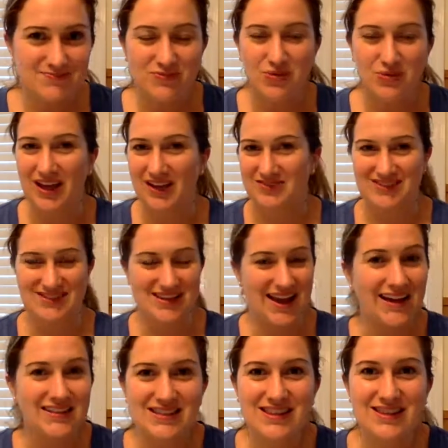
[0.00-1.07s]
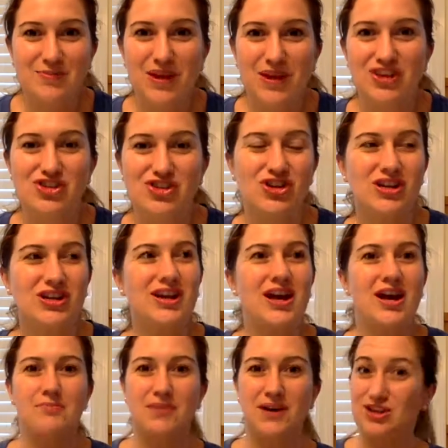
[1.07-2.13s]
We have snacks in the
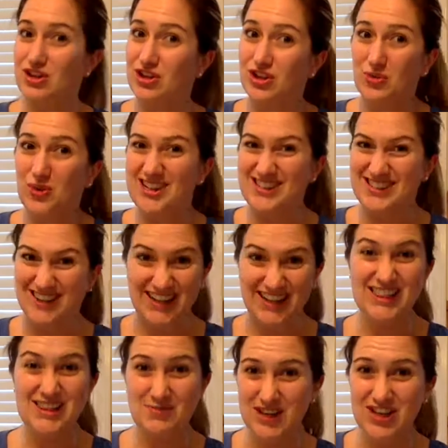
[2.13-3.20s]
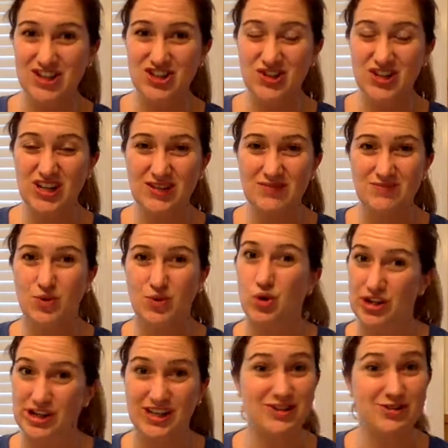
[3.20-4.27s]
pantry. But you know what's not in the pantry?
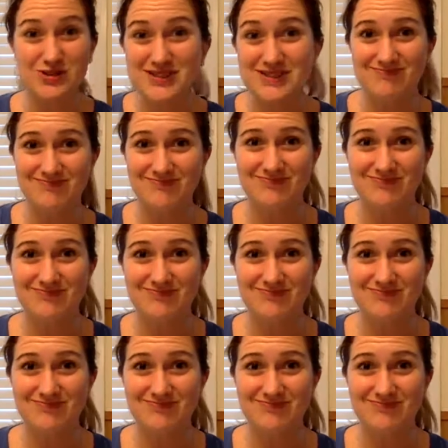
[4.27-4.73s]
Oreos.